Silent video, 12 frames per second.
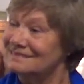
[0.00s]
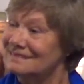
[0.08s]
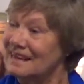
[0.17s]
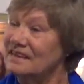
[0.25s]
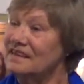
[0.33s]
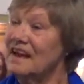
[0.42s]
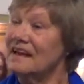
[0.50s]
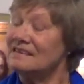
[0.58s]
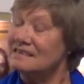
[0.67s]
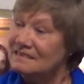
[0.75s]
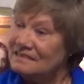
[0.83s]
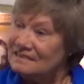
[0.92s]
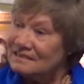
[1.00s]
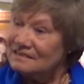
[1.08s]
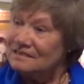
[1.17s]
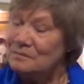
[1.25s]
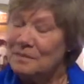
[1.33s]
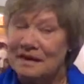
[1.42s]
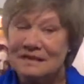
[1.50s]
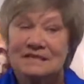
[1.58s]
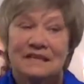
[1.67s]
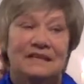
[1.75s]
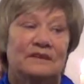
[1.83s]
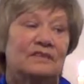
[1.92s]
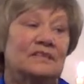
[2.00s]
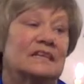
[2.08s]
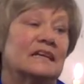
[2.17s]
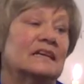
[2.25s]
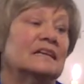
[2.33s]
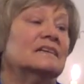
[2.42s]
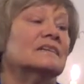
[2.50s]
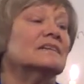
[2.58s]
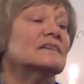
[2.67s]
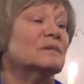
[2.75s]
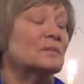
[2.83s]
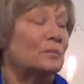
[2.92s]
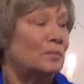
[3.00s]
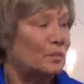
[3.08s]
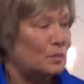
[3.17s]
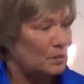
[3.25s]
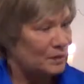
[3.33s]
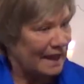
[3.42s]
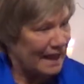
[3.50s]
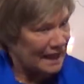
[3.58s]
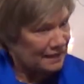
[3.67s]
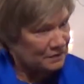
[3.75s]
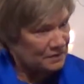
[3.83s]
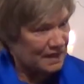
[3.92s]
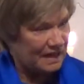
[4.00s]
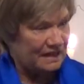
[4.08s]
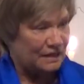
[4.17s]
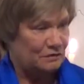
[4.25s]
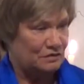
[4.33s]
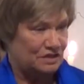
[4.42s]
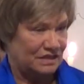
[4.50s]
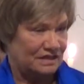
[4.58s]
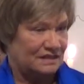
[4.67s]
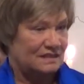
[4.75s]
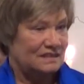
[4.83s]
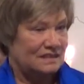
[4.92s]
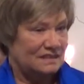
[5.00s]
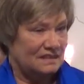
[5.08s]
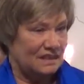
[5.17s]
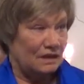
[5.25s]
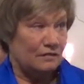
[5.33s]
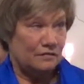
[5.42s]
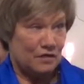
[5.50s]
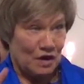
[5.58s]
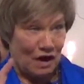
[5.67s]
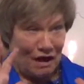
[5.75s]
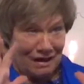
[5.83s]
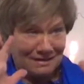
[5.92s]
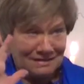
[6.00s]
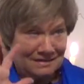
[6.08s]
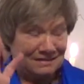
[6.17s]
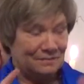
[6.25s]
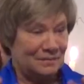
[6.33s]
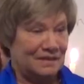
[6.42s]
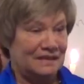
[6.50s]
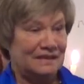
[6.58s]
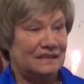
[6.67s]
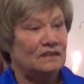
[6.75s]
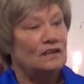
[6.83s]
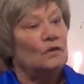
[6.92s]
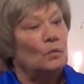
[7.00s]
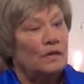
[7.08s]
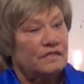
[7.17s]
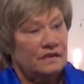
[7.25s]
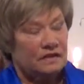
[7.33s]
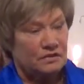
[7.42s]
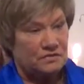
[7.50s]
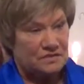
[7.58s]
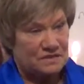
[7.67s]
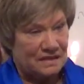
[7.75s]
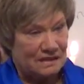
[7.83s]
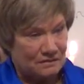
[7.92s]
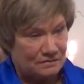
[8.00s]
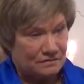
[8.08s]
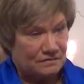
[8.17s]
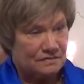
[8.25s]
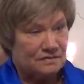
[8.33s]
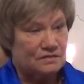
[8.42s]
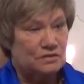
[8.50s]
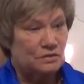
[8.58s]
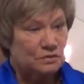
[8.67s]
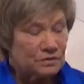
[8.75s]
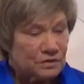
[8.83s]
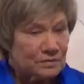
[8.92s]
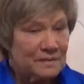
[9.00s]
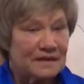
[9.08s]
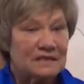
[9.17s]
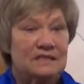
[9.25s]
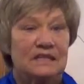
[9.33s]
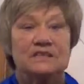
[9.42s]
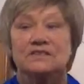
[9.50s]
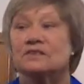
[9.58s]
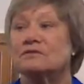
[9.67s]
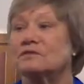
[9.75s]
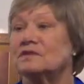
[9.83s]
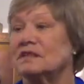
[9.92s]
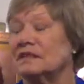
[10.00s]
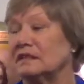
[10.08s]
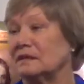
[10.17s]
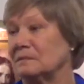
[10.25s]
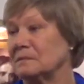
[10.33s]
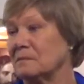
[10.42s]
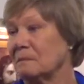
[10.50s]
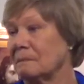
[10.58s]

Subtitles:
And yet, meditate every day. Gather that energy of God, meaning within yourself. Do your meditation routine.